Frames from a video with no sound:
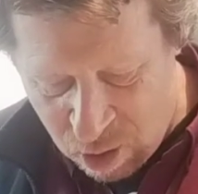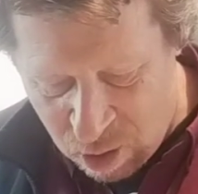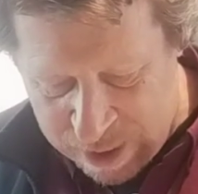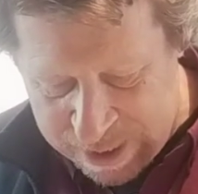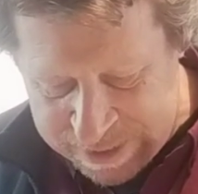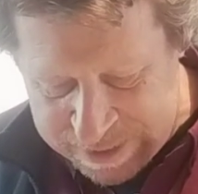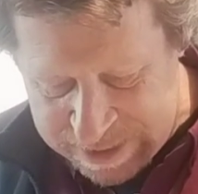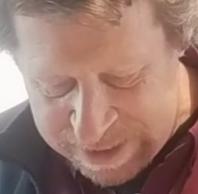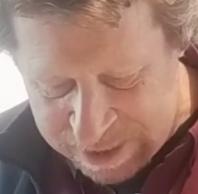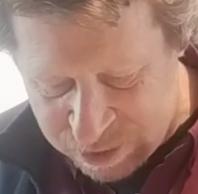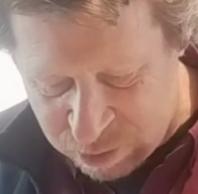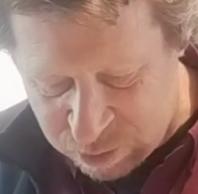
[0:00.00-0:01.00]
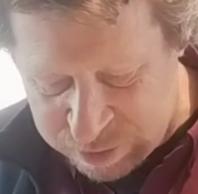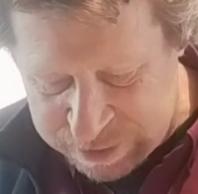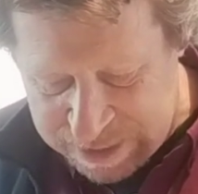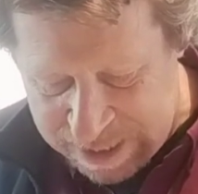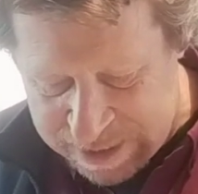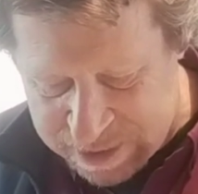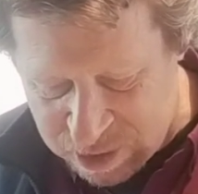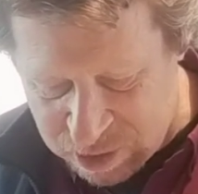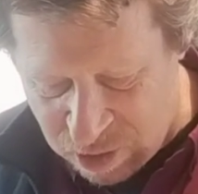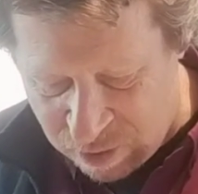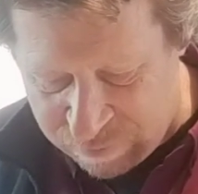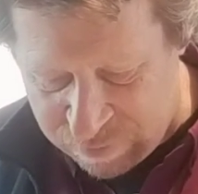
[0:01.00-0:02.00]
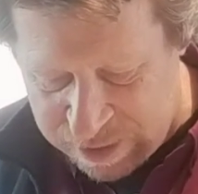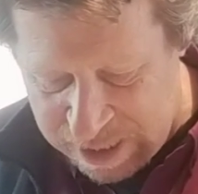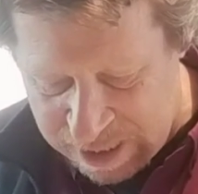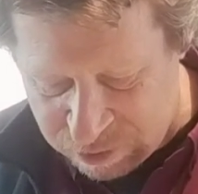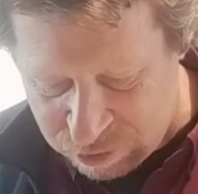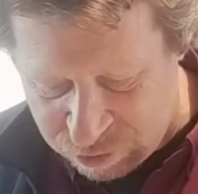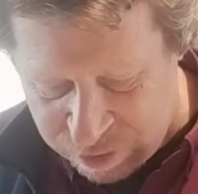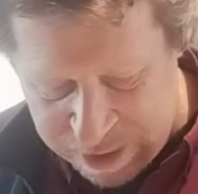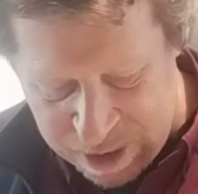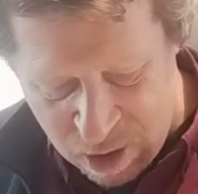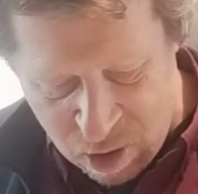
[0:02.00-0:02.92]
or international status of the country